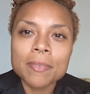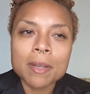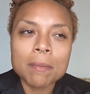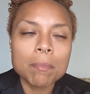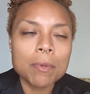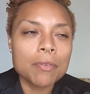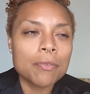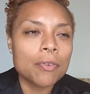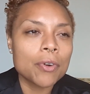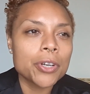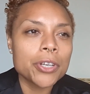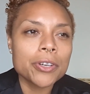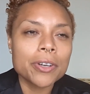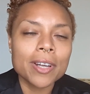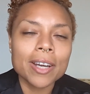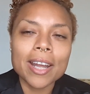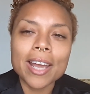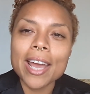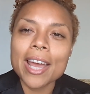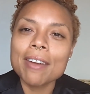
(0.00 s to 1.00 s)
before you
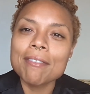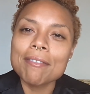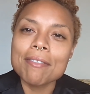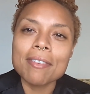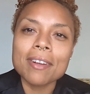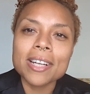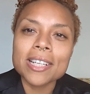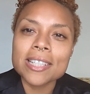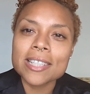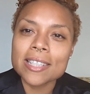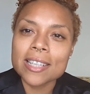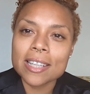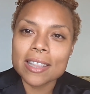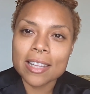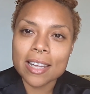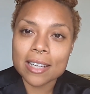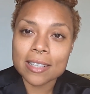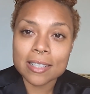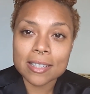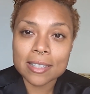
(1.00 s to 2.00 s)
can ever extend
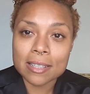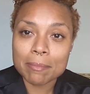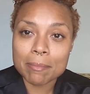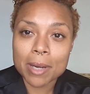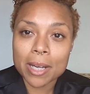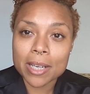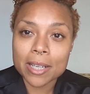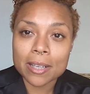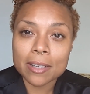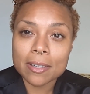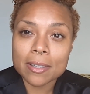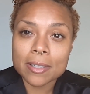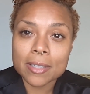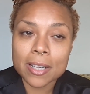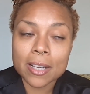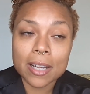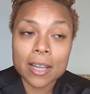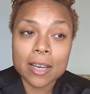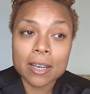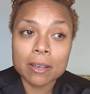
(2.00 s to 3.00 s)
that to somebody else
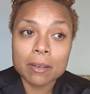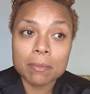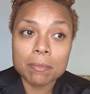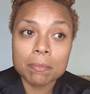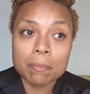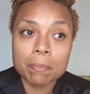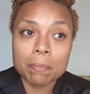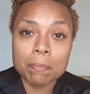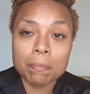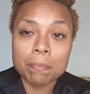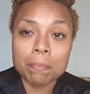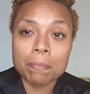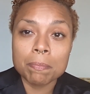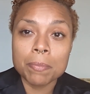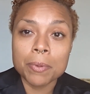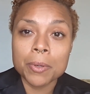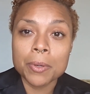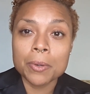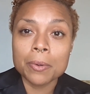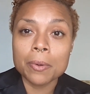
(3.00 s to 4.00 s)
in
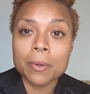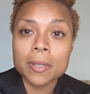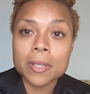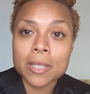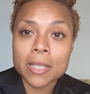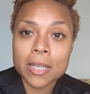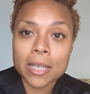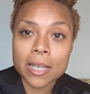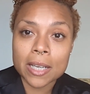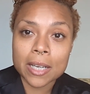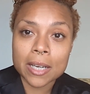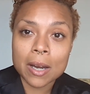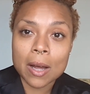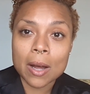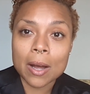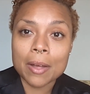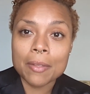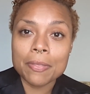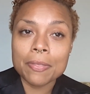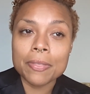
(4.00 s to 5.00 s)
purity and
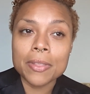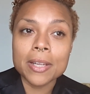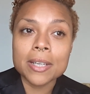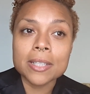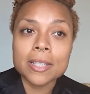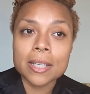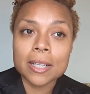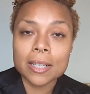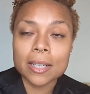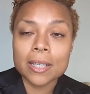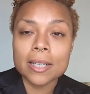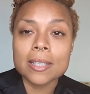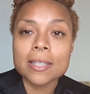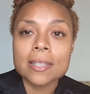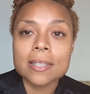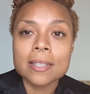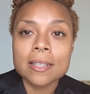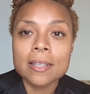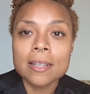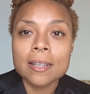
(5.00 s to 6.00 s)
authenticness.